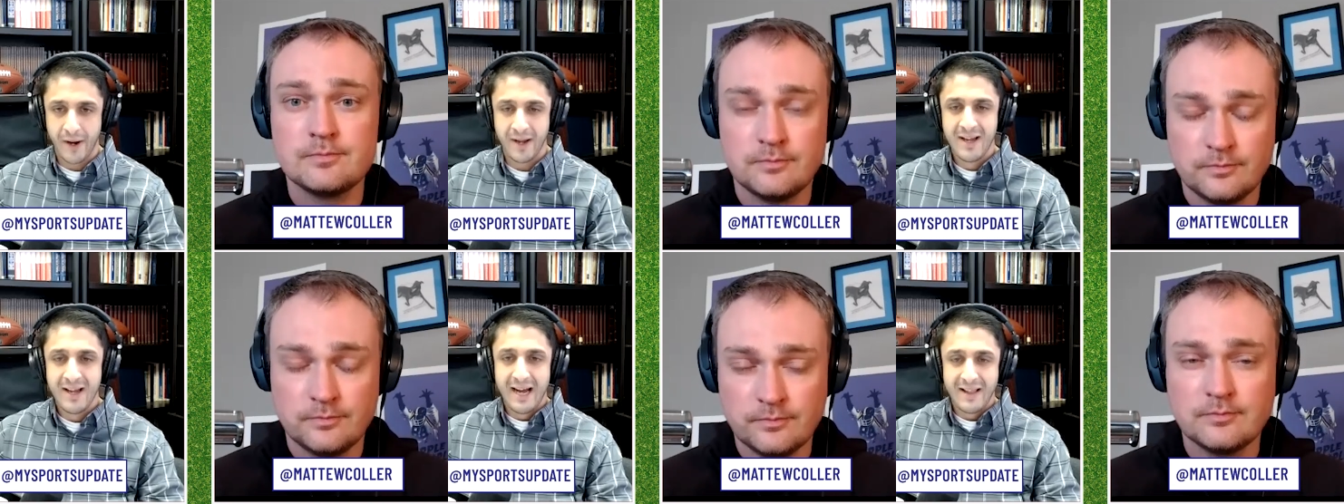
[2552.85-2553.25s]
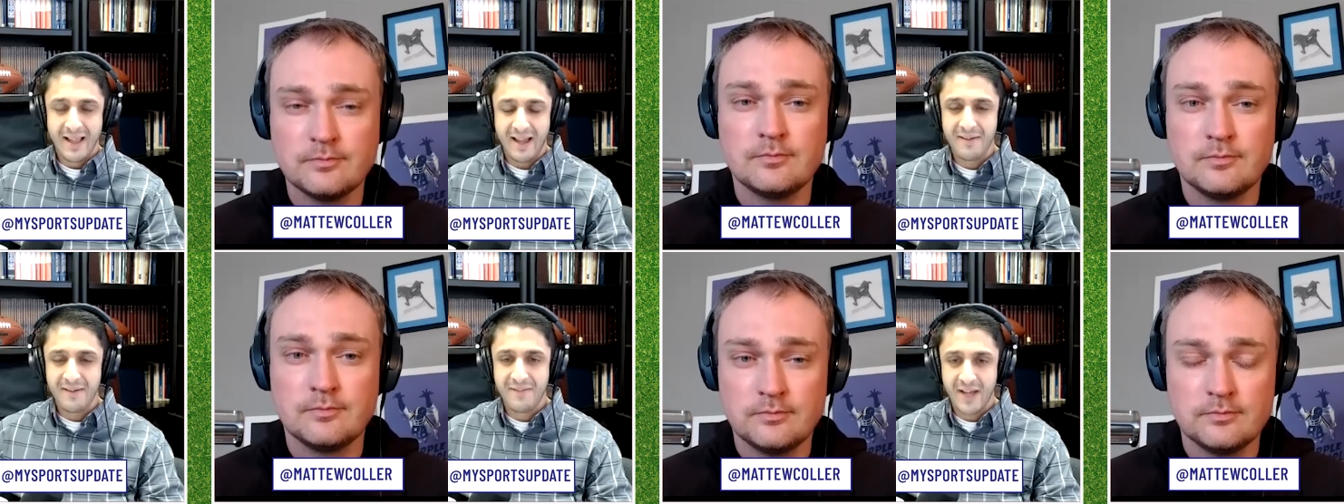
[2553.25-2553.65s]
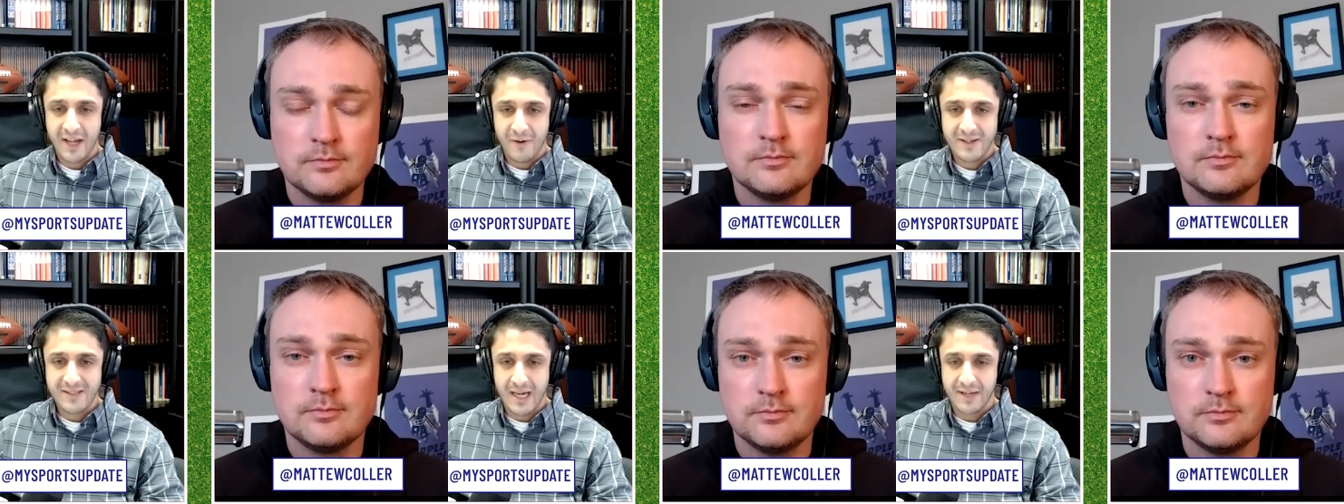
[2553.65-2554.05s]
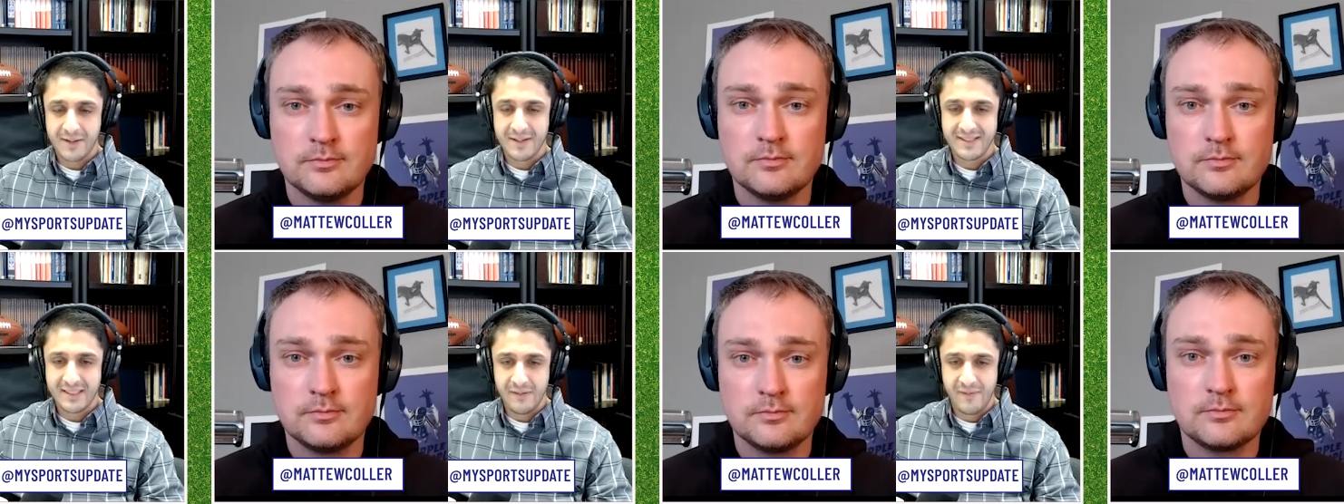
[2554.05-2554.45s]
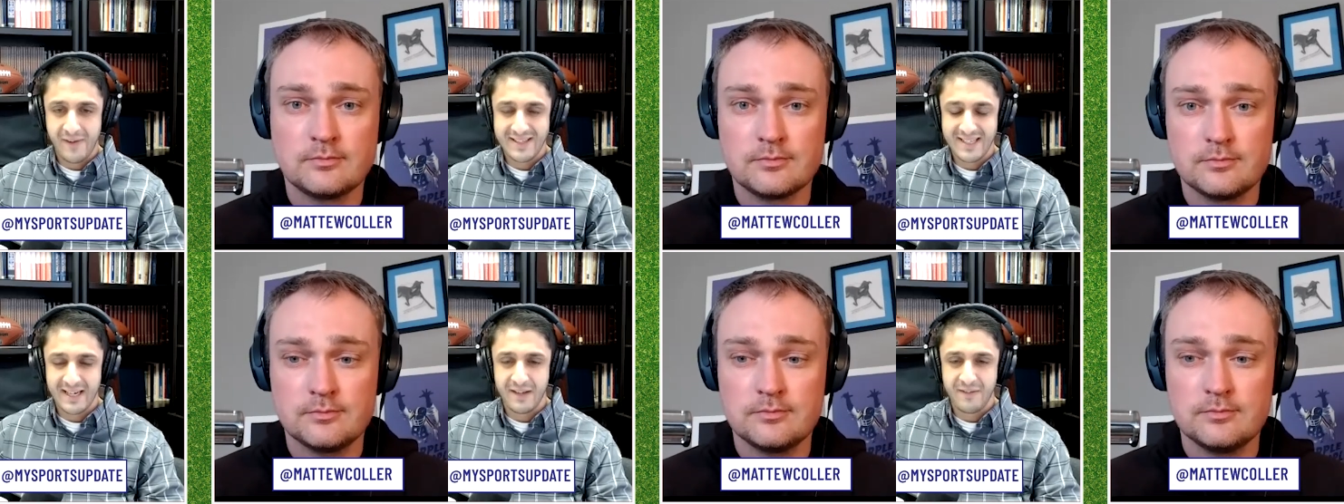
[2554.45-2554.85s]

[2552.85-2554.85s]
Speaker 1: A lot of veterans on this defense, and